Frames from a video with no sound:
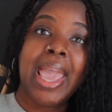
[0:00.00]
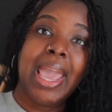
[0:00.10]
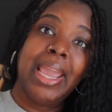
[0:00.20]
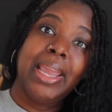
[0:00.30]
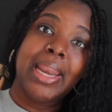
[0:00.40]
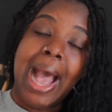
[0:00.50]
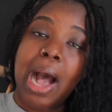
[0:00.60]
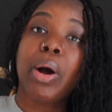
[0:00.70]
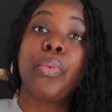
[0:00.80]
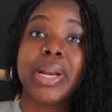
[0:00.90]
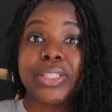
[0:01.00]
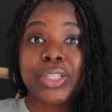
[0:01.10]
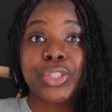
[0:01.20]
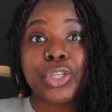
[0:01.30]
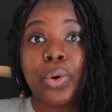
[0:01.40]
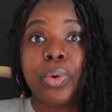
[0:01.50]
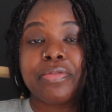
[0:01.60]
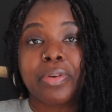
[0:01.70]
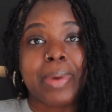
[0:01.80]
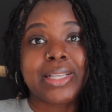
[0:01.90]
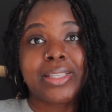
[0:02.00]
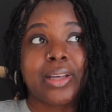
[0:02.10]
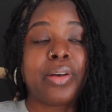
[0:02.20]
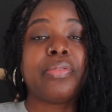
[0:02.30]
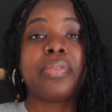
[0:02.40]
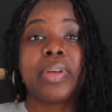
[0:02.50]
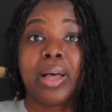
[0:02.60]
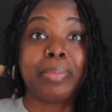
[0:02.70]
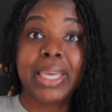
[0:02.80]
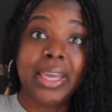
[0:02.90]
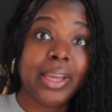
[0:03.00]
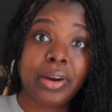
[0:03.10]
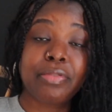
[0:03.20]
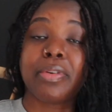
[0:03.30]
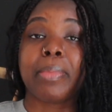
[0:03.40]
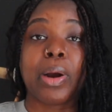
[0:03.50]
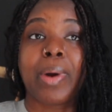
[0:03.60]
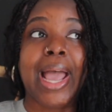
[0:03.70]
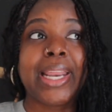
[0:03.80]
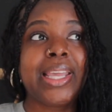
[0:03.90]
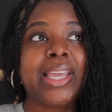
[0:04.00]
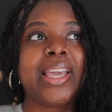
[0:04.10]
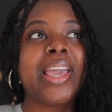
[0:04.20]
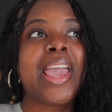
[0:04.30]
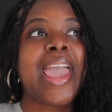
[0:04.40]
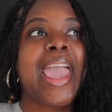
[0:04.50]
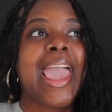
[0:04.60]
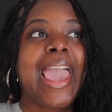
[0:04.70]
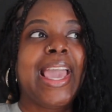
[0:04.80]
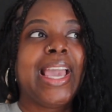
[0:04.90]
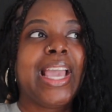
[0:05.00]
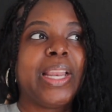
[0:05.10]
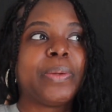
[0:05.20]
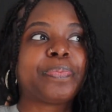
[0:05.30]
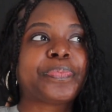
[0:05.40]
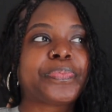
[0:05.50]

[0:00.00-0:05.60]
and how I wanted to show up for myself here, for my writing. And